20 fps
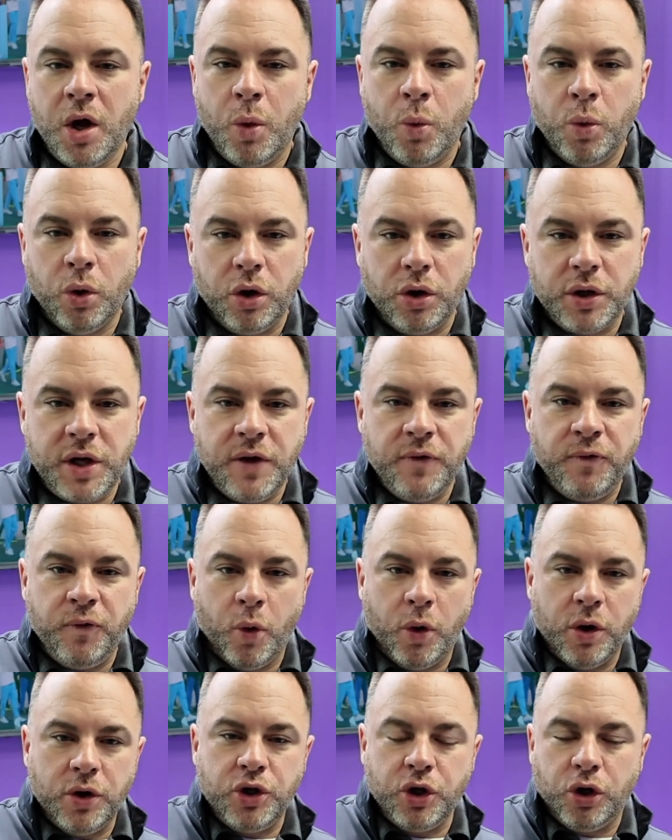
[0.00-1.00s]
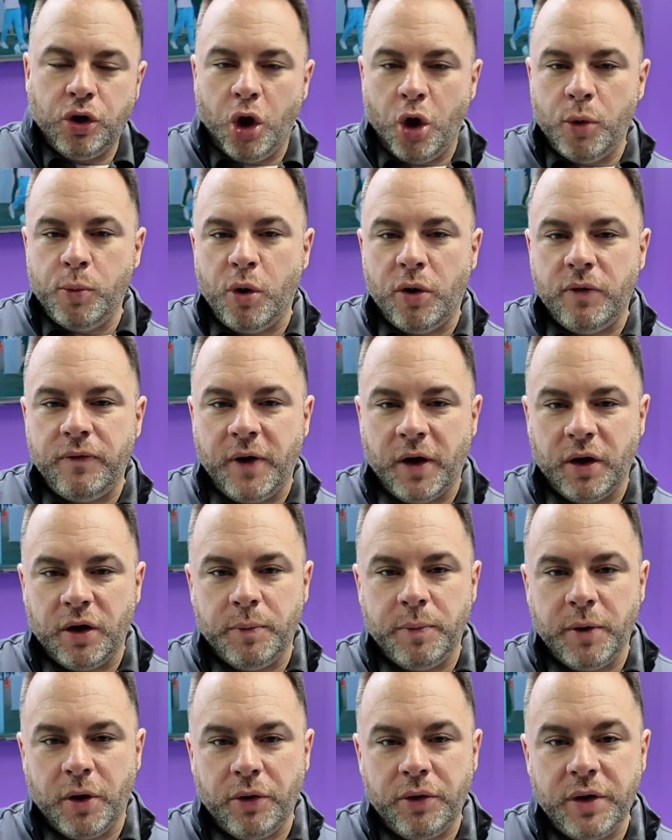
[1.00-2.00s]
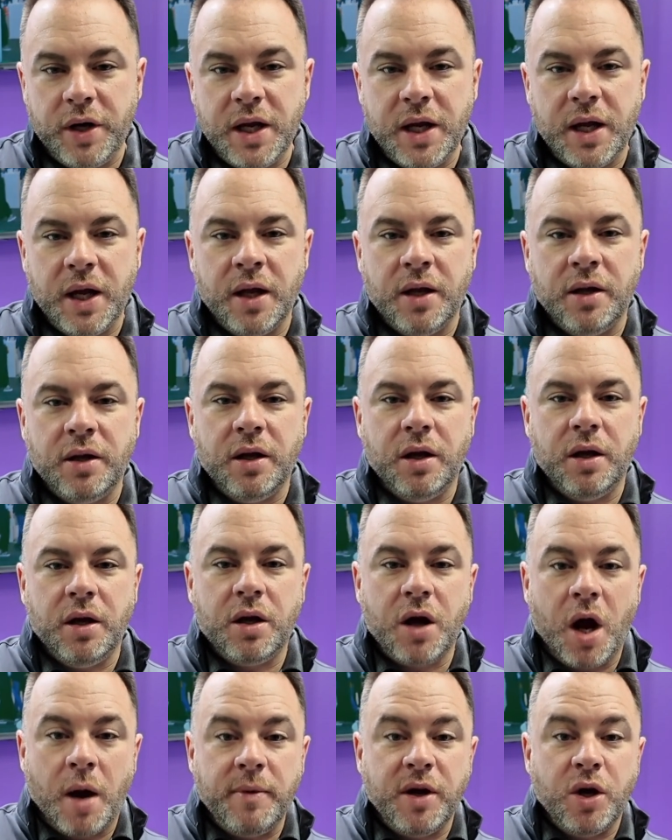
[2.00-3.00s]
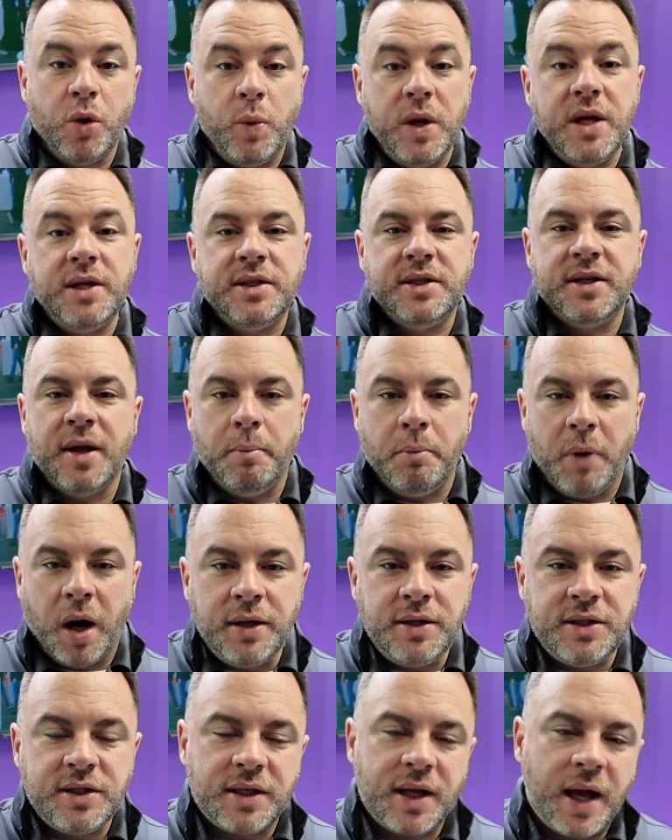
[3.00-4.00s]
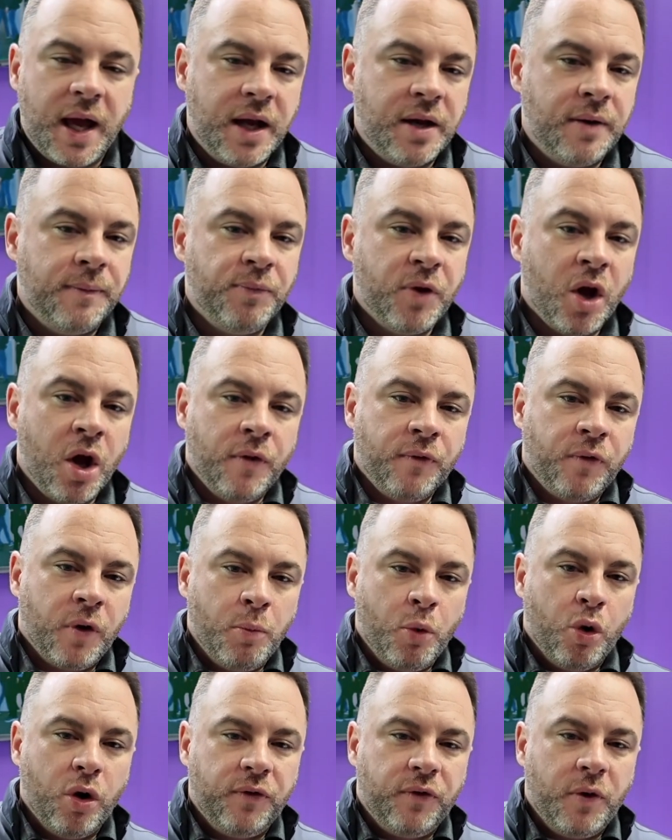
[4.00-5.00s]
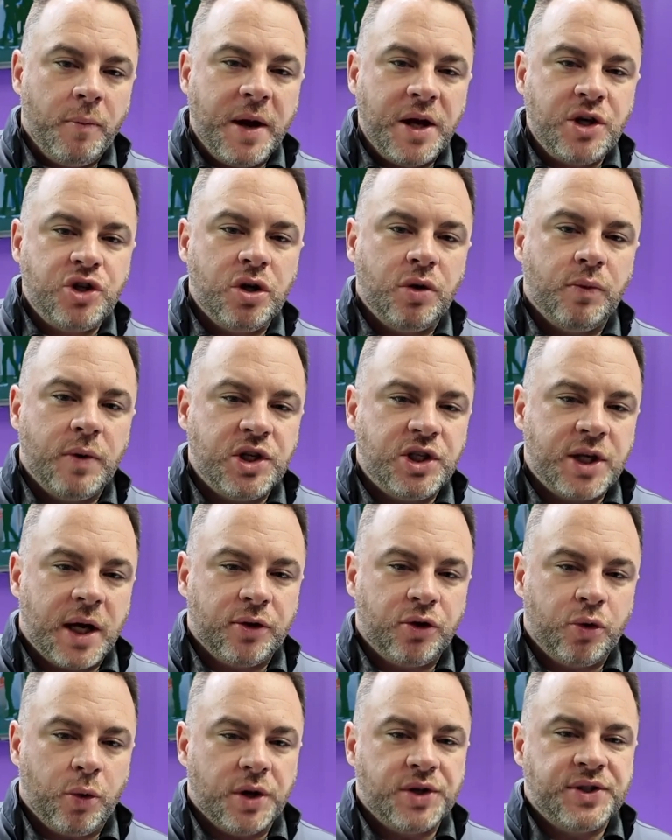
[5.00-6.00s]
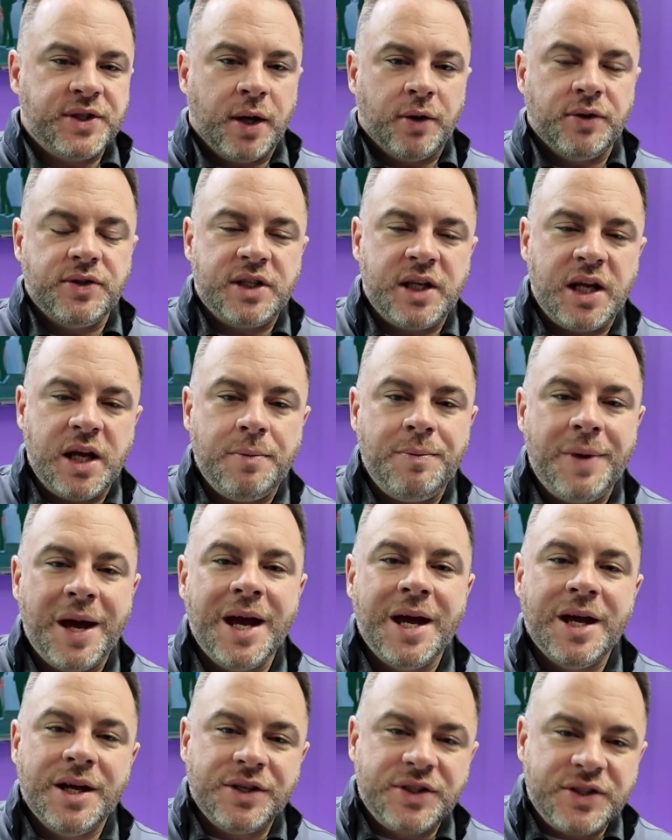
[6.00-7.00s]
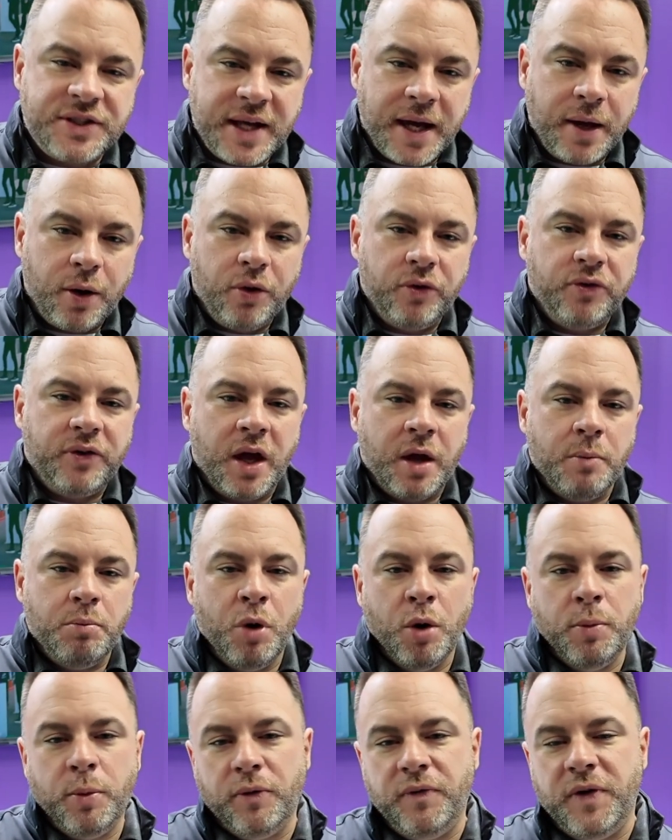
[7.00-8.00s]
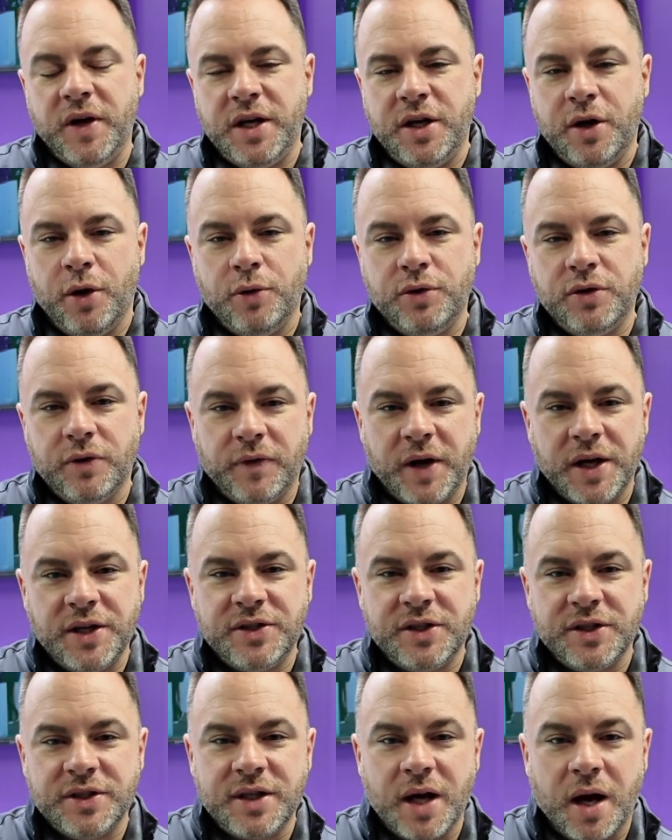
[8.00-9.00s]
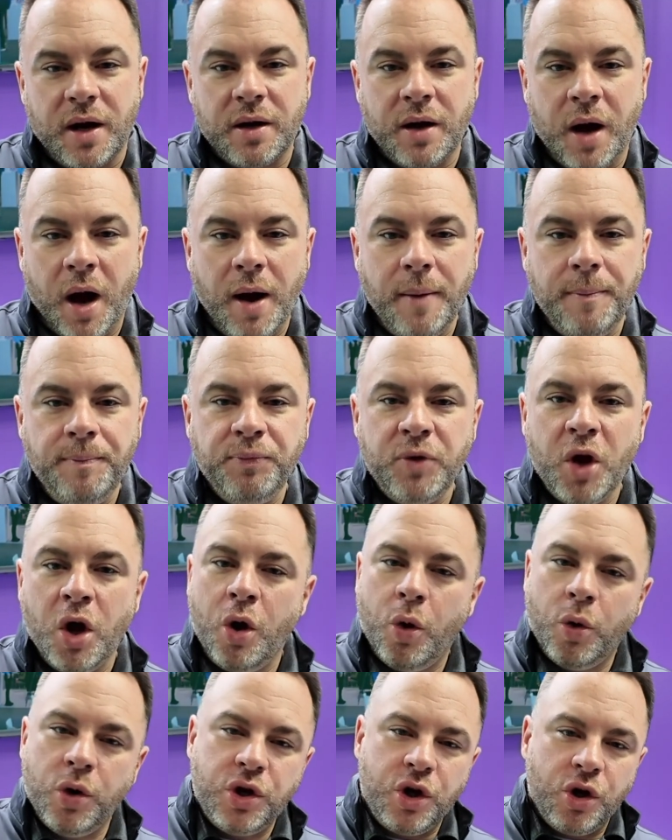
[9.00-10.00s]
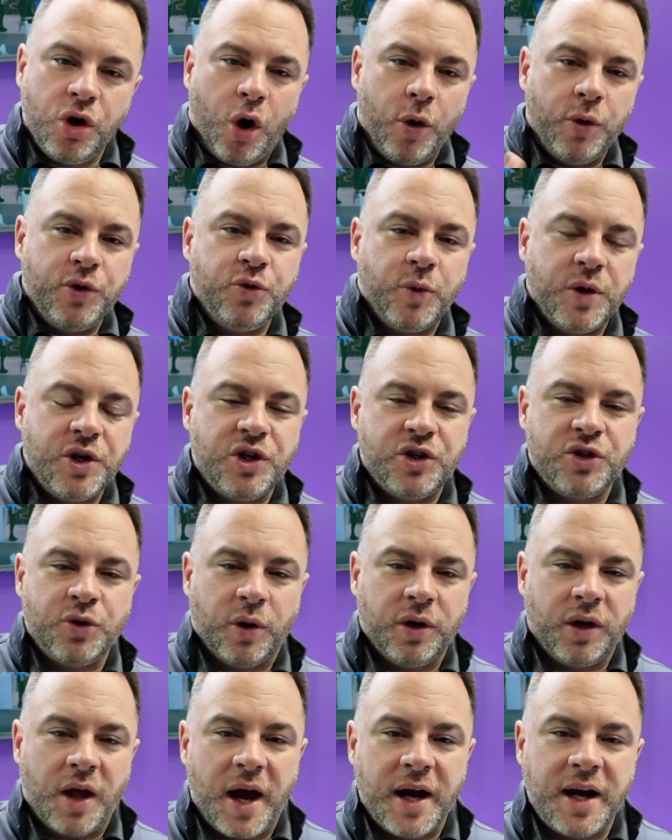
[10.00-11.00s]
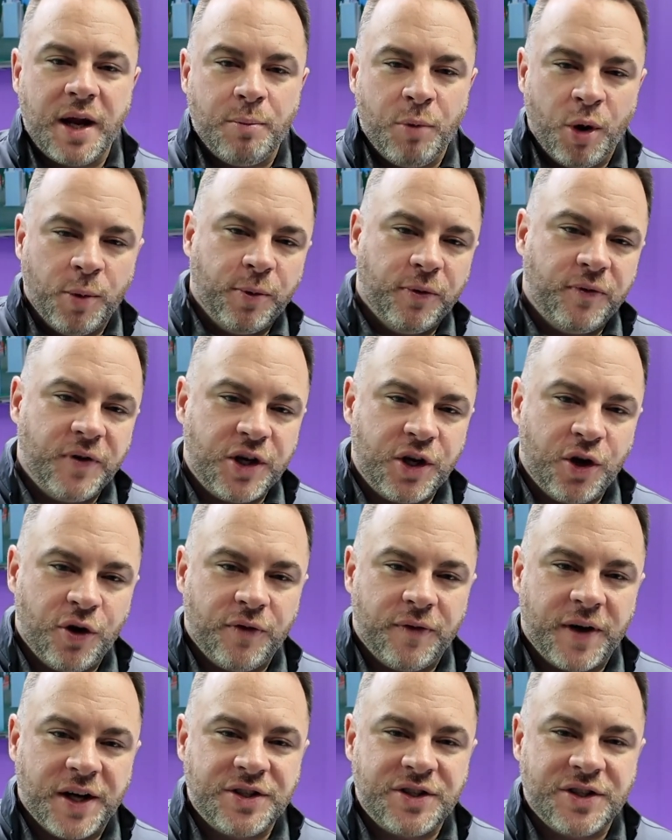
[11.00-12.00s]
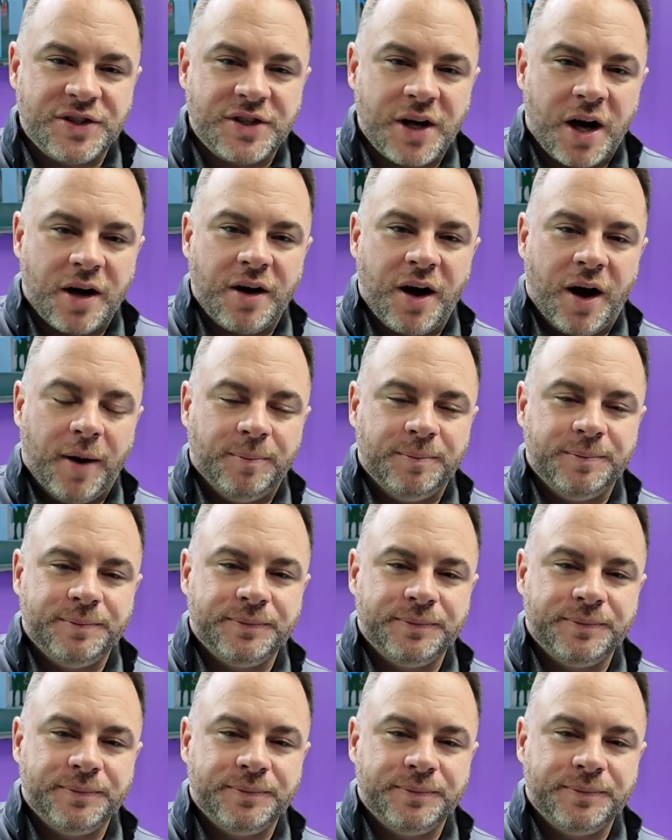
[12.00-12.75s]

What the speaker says: We're looking forward to global availability in the coming weeks and months. And for more information, reach out to our sales team, sales@mobilevideodevices.com, or you can always reach us online at mobilevideodevices.com.